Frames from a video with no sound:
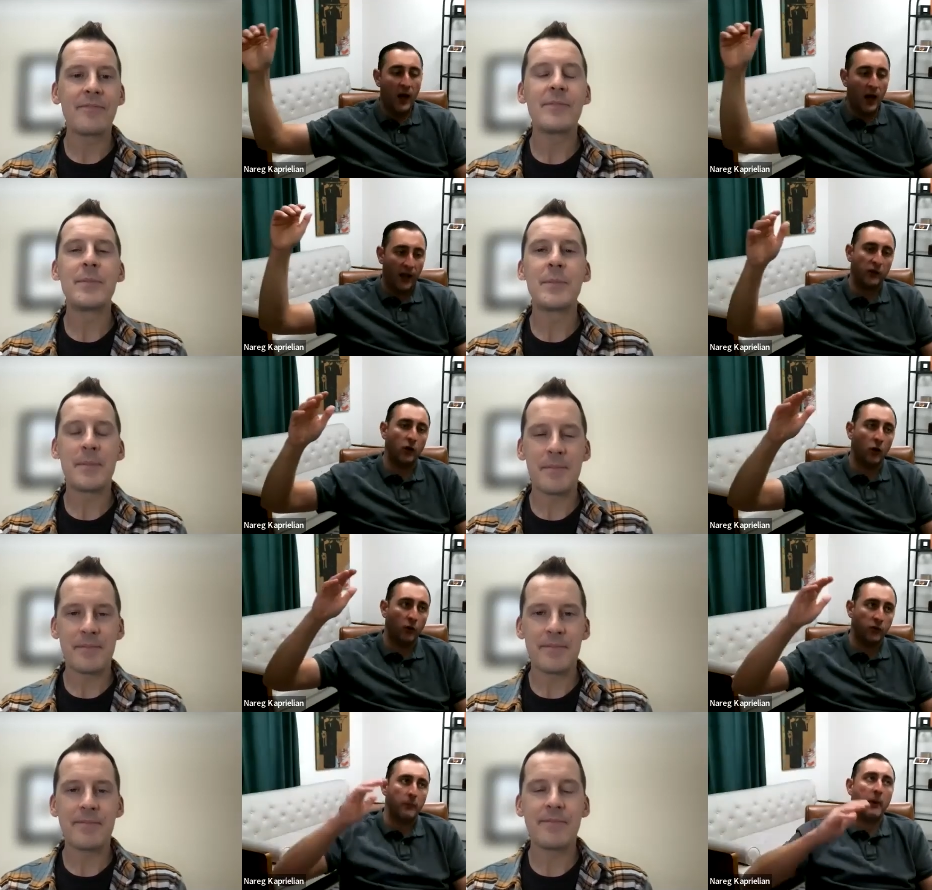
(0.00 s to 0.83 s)
Speaker 1: I
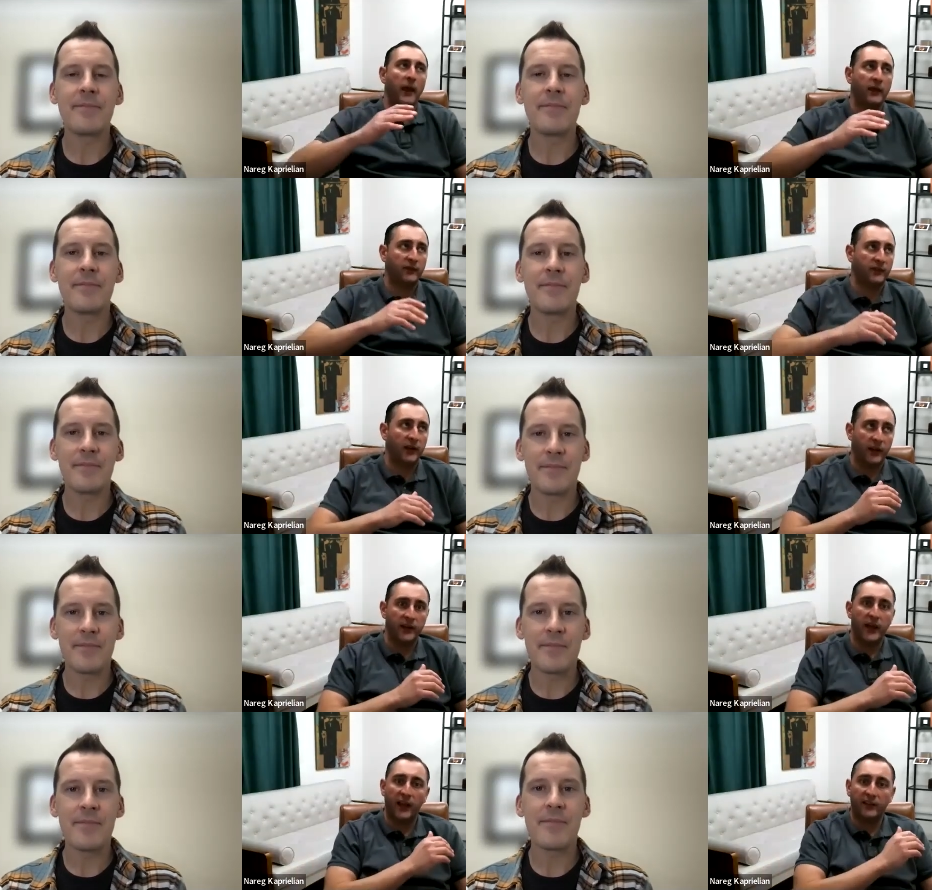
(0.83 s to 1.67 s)
know the bank said I
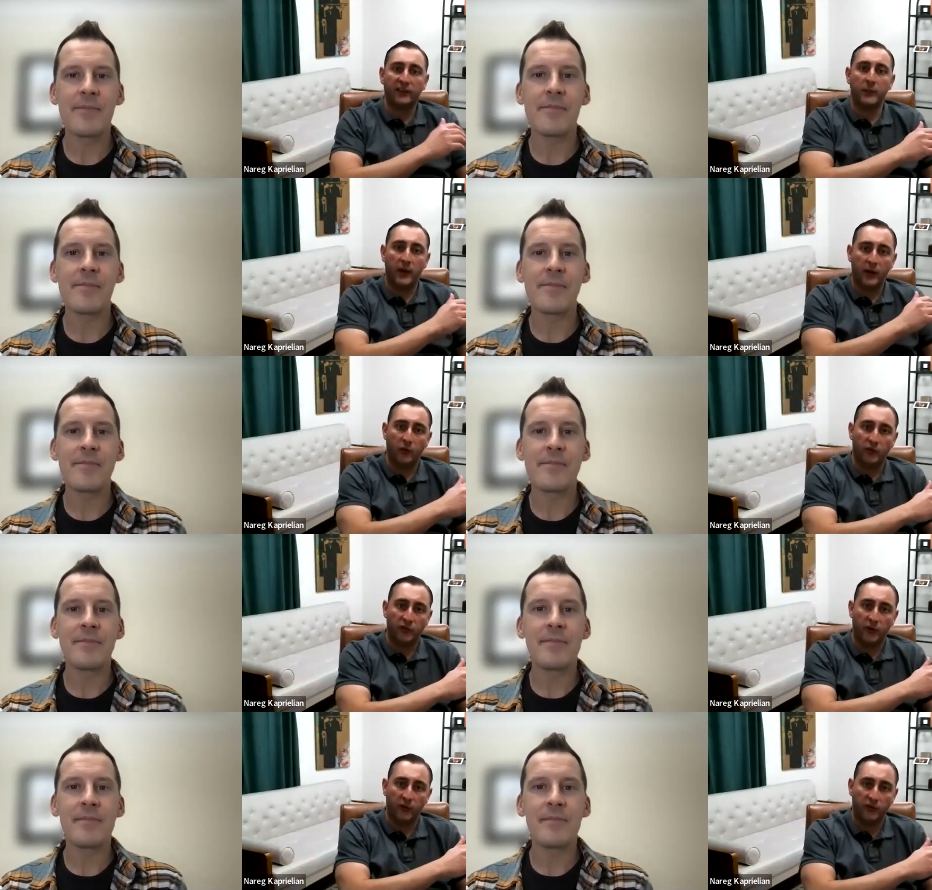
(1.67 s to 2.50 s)
need X amount of
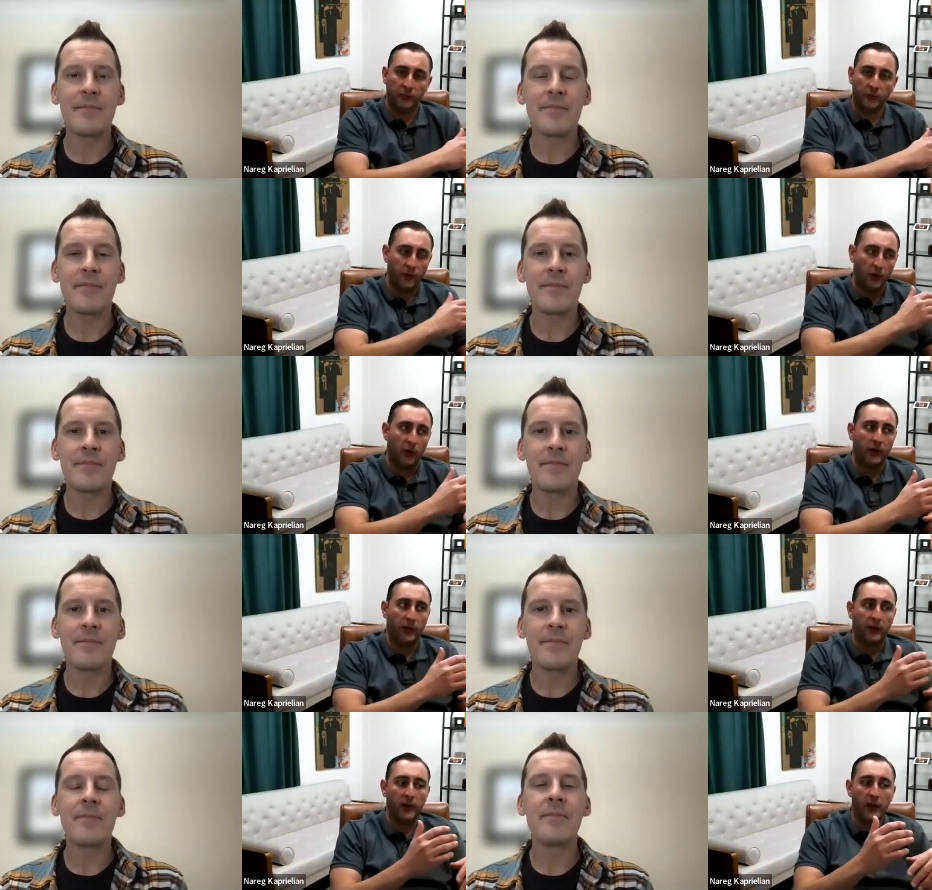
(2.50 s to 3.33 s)
reserves, but
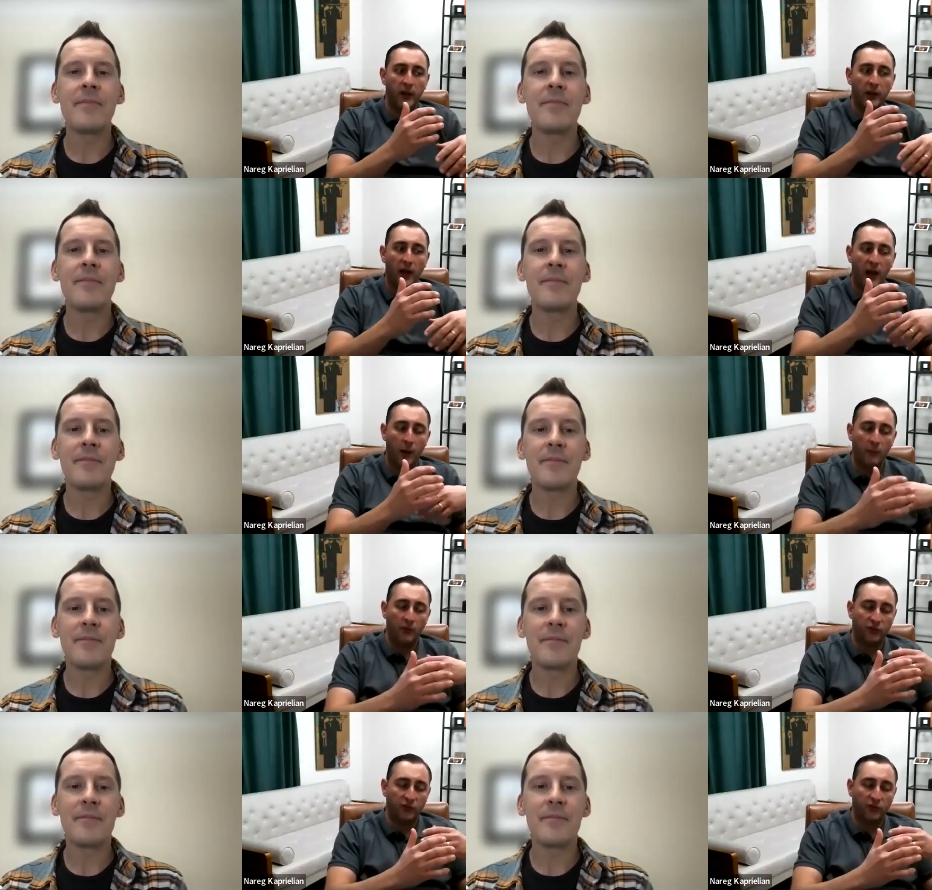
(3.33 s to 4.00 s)
Nari, how